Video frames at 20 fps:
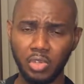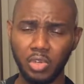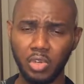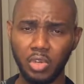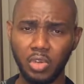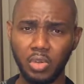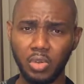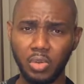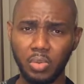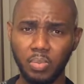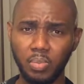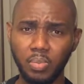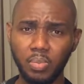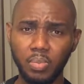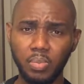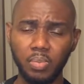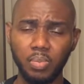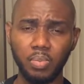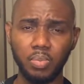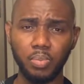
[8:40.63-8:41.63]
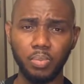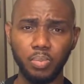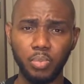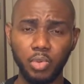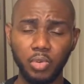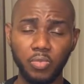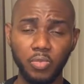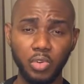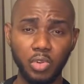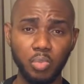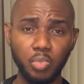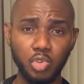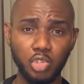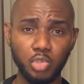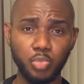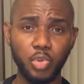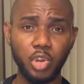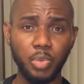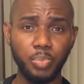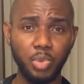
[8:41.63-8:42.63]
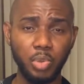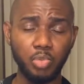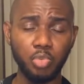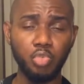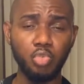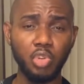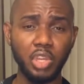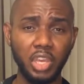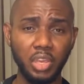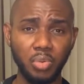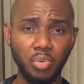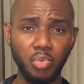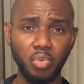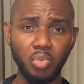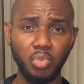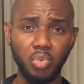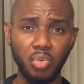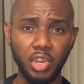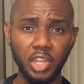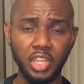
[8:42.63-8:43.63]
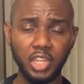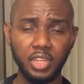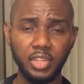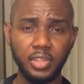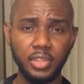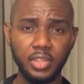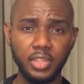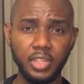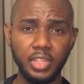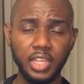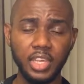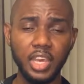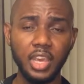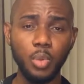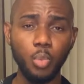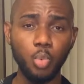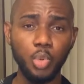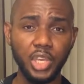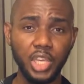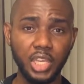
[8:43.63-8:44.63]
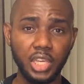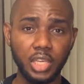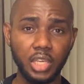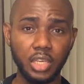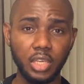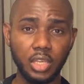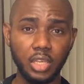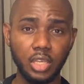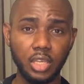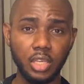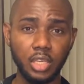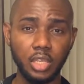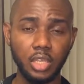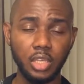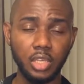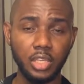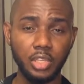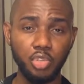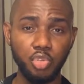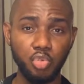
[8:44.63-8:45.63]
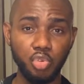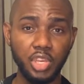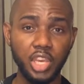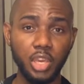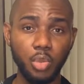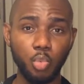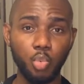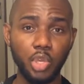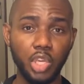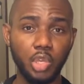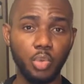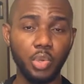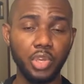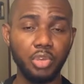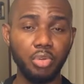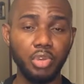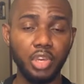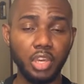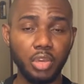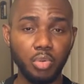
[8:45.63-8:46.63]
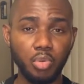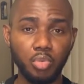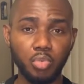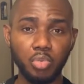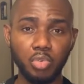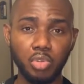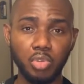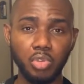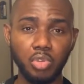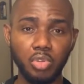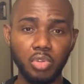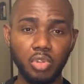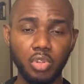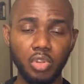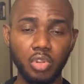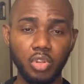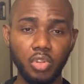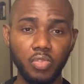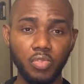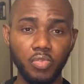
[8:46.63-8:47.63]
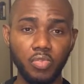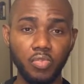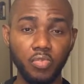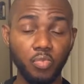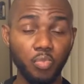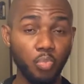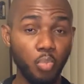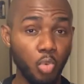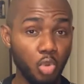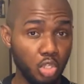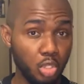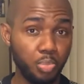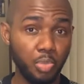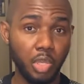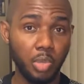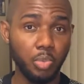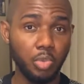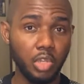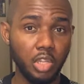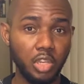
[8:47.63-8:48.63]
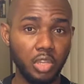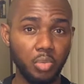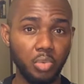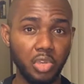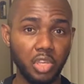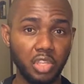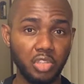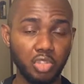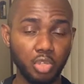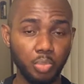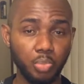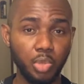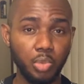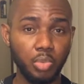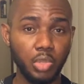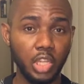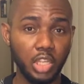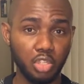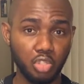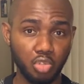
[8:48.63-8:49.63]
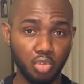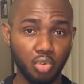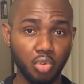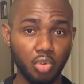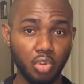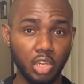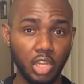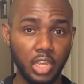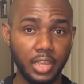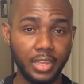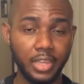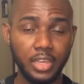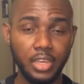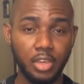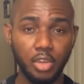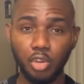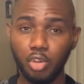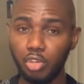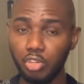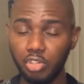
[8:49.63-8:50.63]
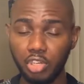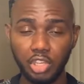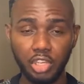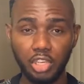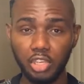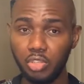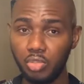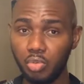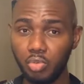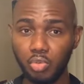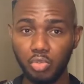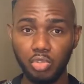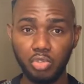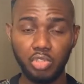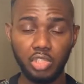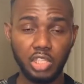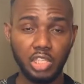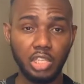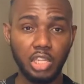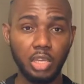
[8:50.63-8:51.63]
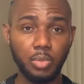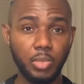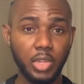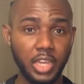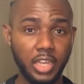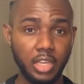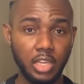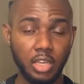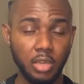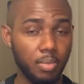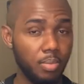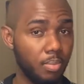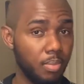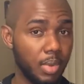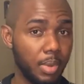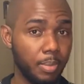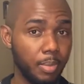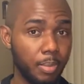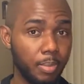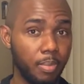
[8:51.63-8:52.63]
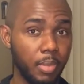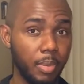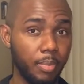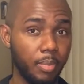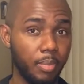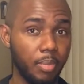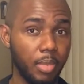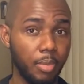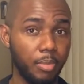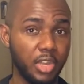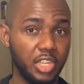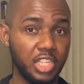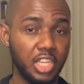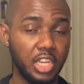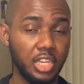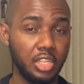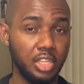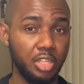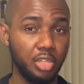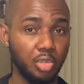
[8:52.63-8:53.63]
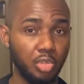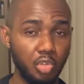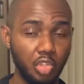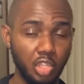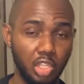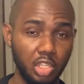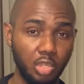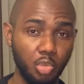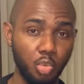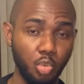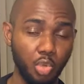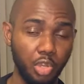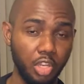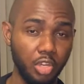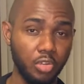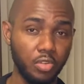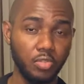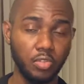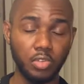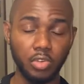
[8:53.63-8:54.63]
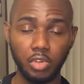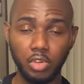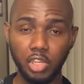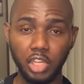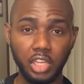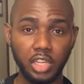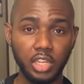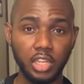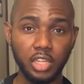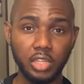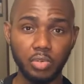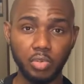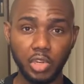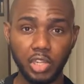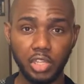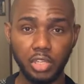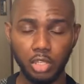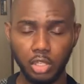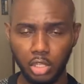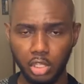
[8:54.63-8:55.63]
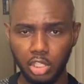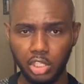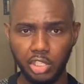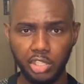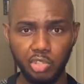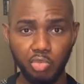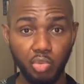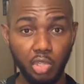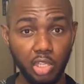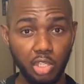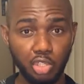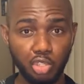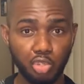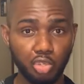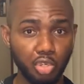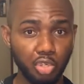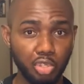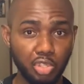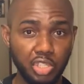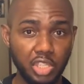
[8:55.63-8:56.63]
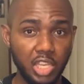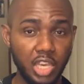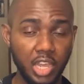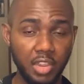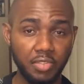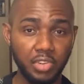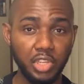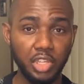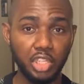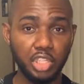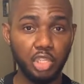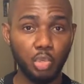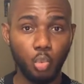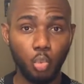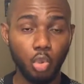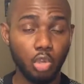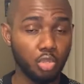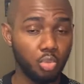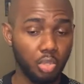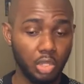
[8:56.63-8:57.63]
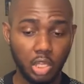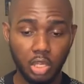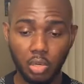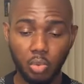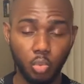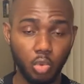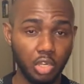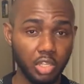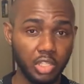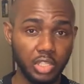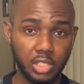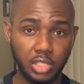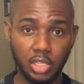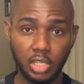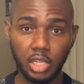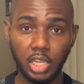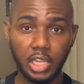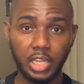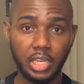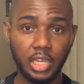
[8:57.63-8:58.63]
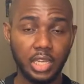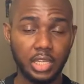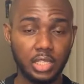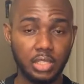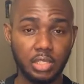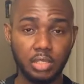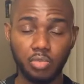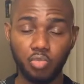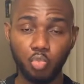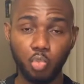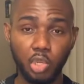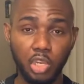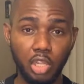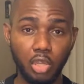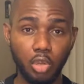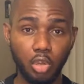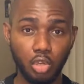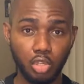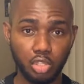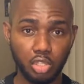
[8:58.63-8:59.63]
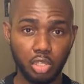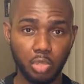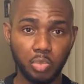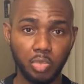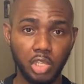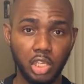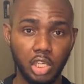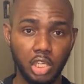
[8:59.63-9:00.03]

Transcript: But for the most part, people who get old, right, they get weak. You get weak when you get old. Most people anyway. Some people are strong, like 100 years old. You see them like Mama Charlie, the Queen of England, right? She's really strong. You see her every day. She walks without a walking stick. Like that's really awesome.